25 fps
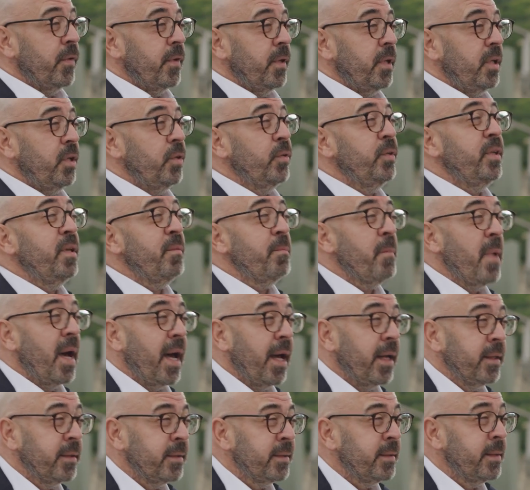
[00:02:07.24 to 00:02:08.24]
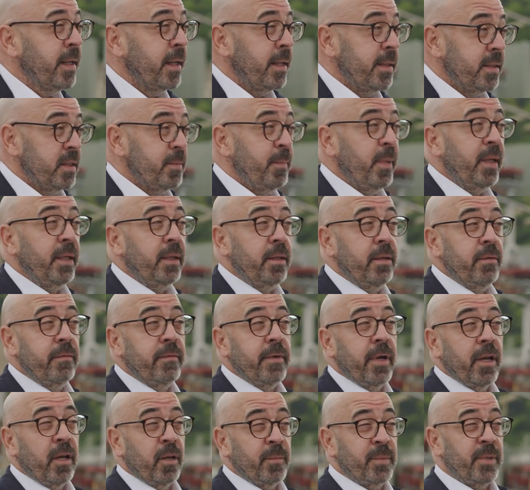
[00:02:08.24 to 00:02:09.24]
the new demand that is being
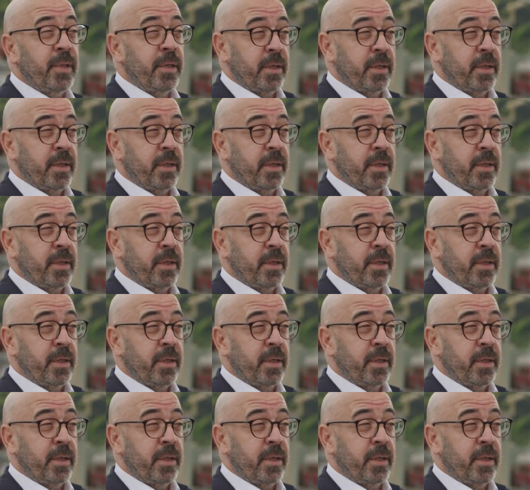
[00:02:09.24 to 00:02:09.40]
developed